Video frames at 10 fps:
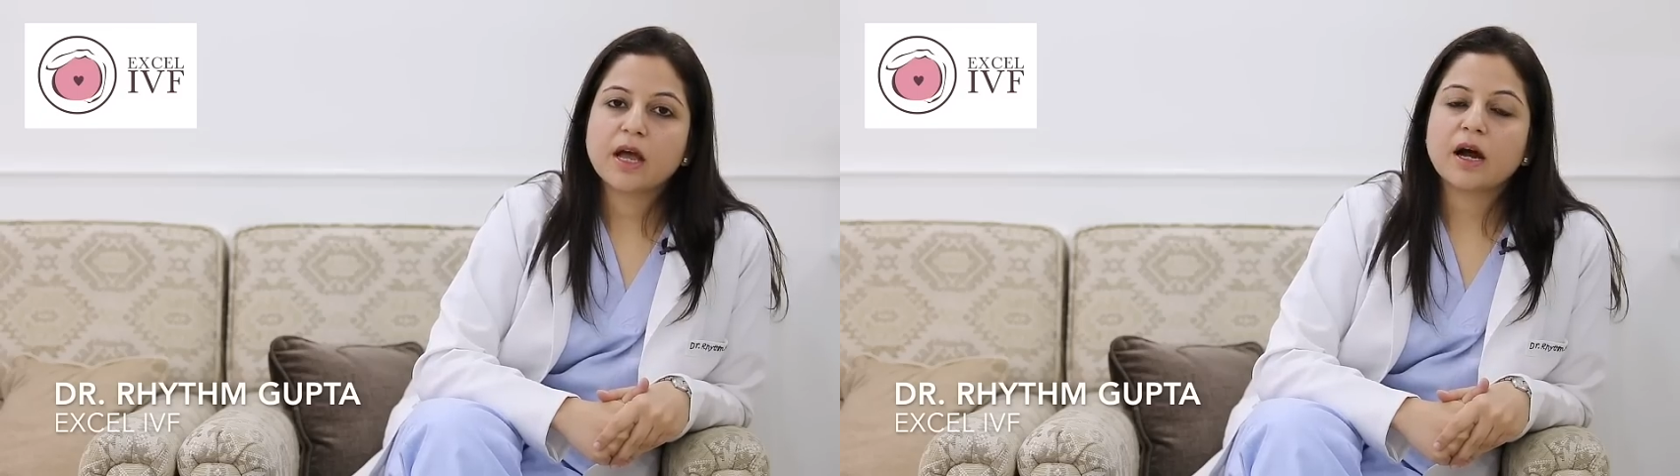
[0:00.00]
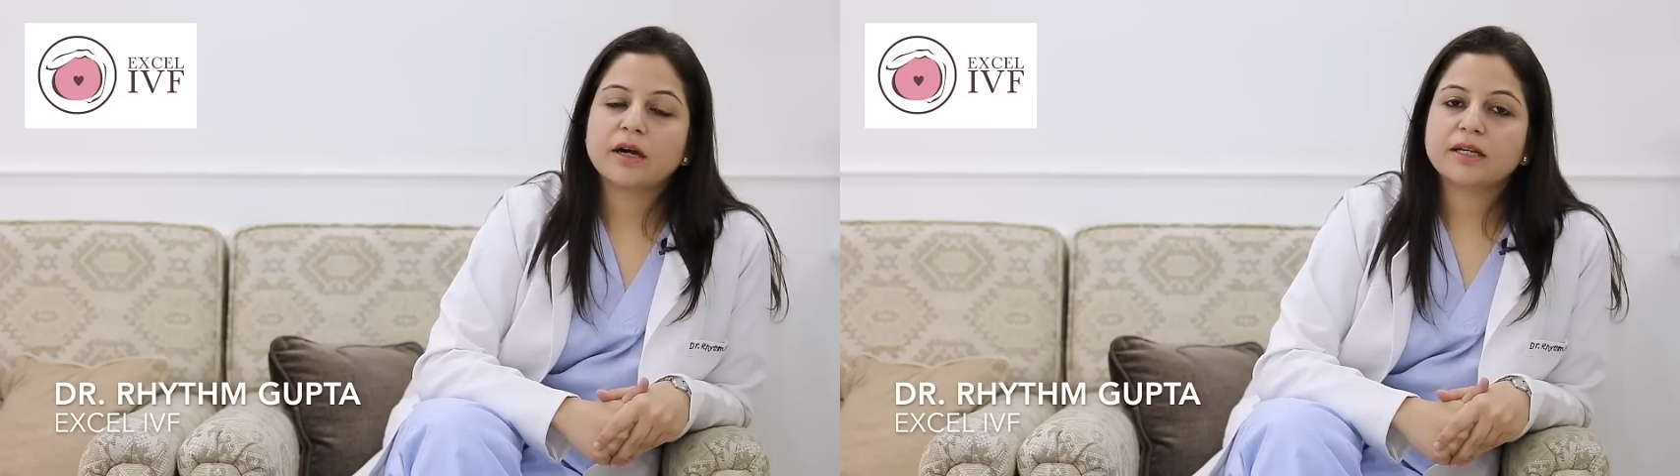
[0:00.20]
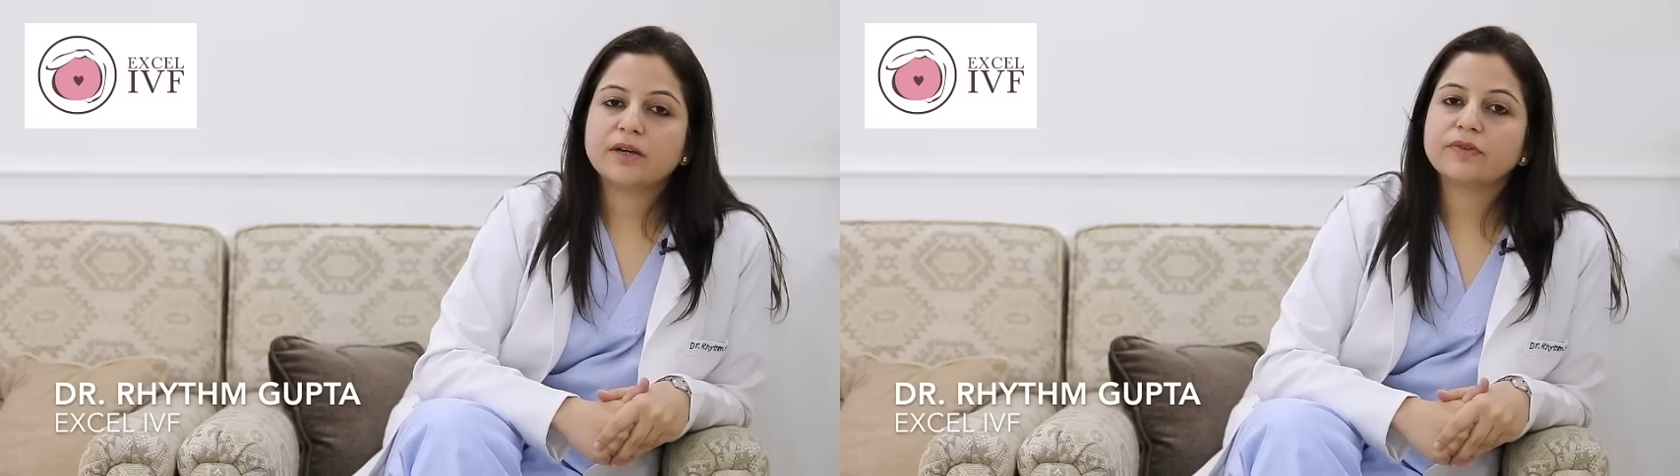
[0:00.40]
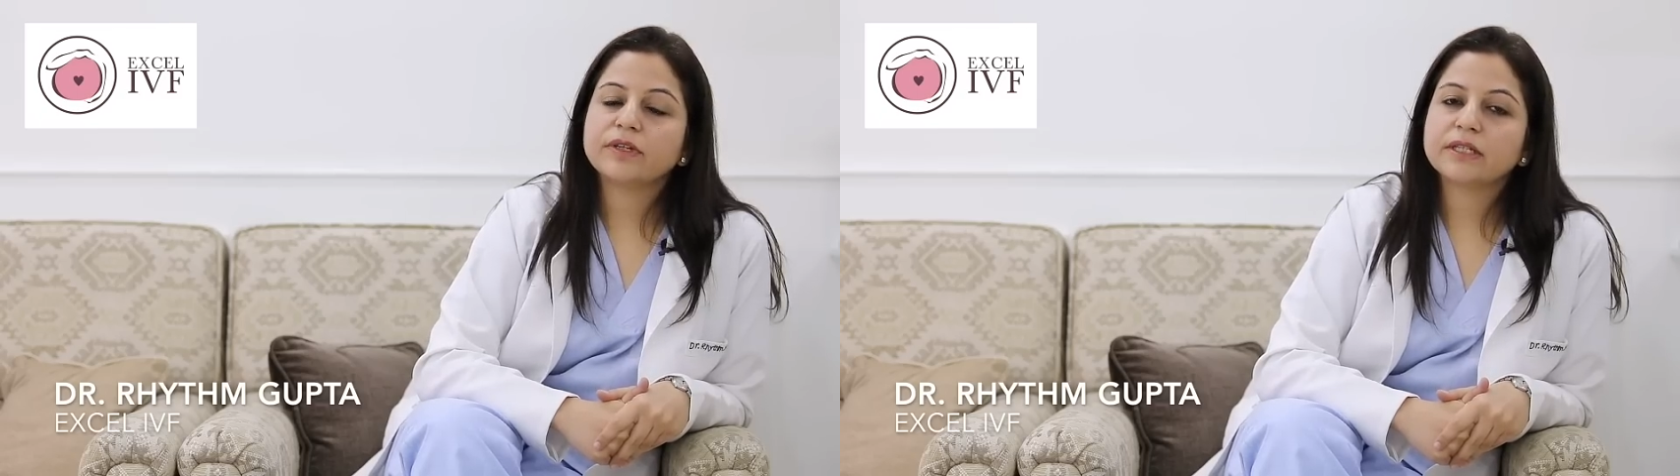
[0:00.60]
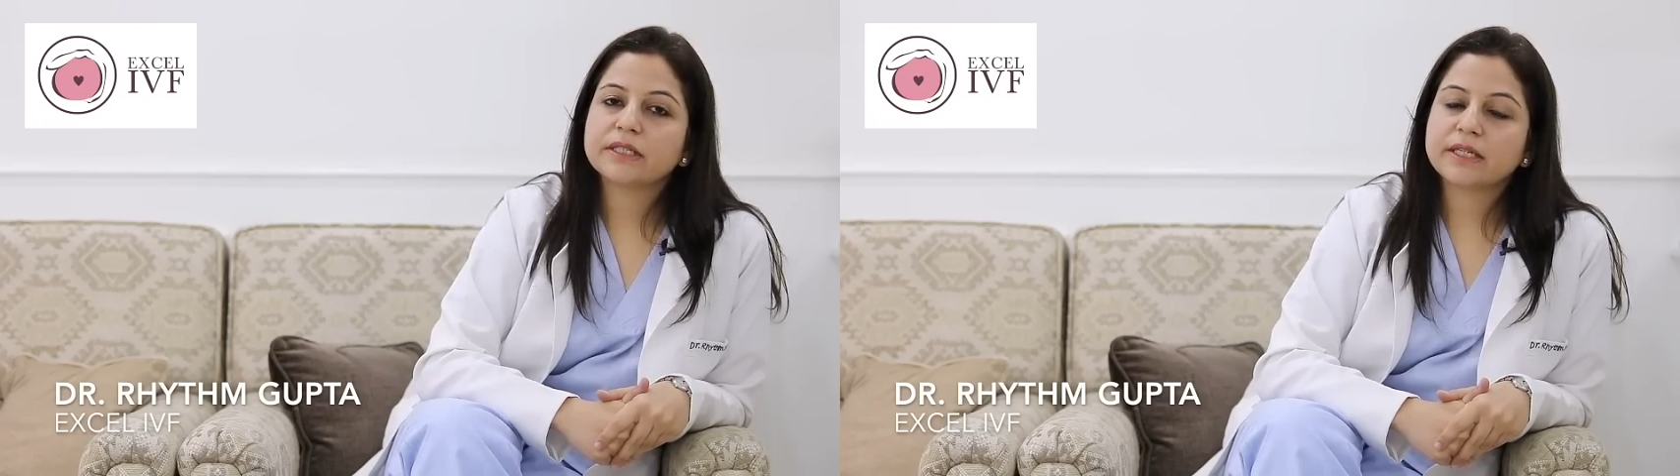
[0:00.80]
A
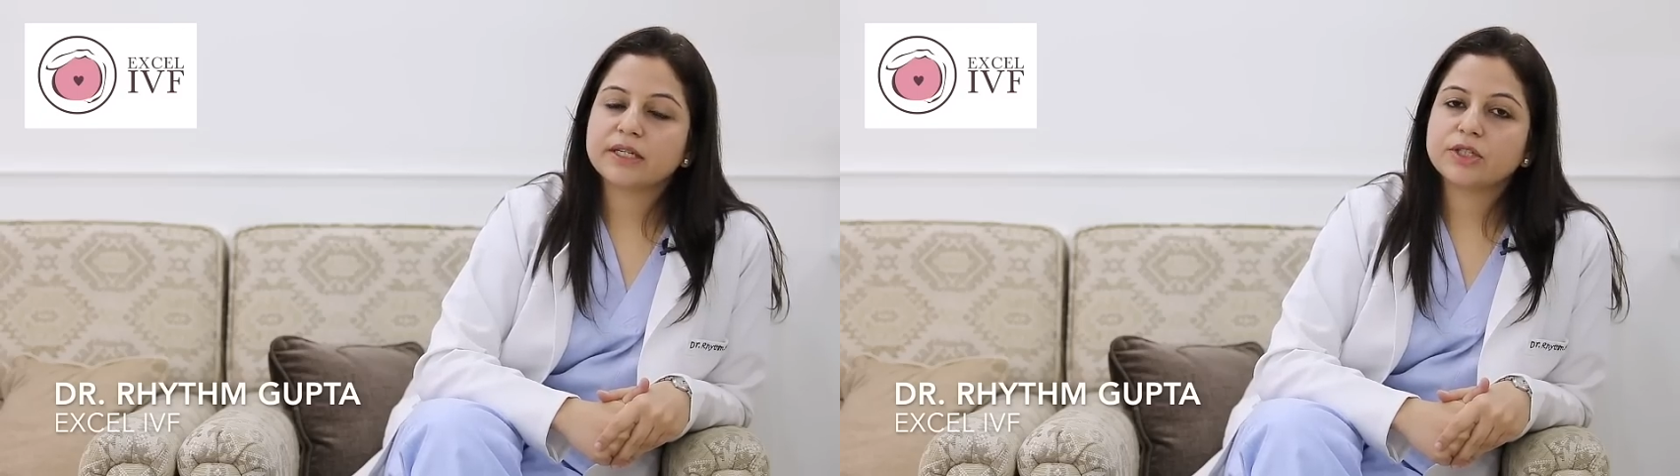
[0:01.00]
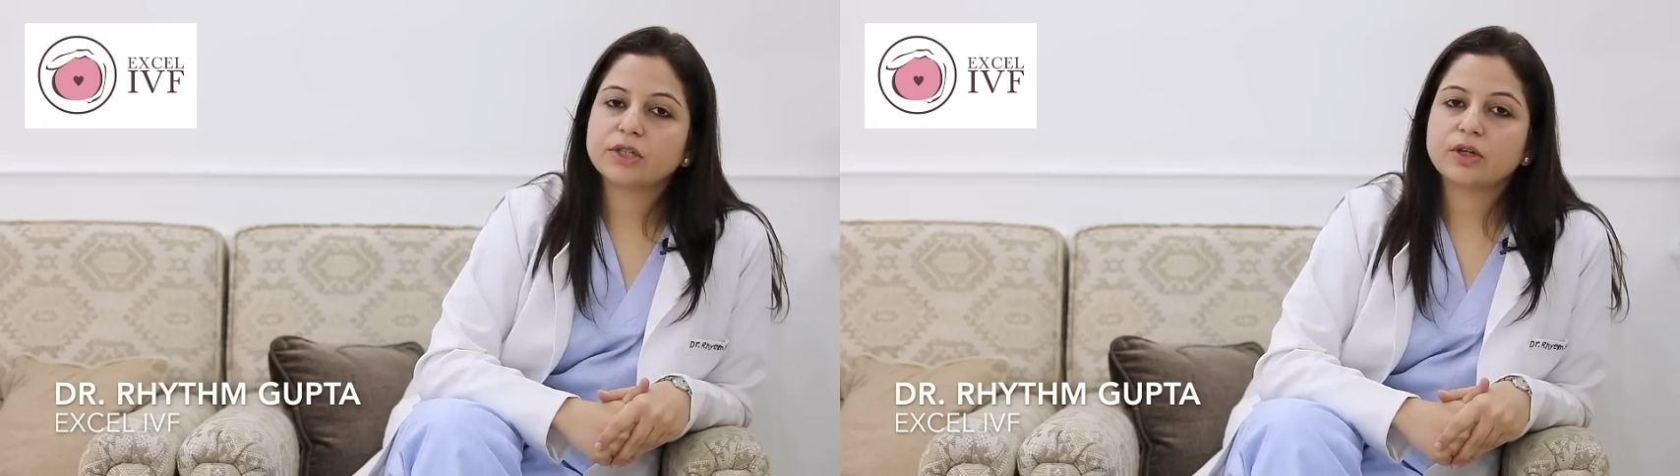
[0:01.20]
definite staging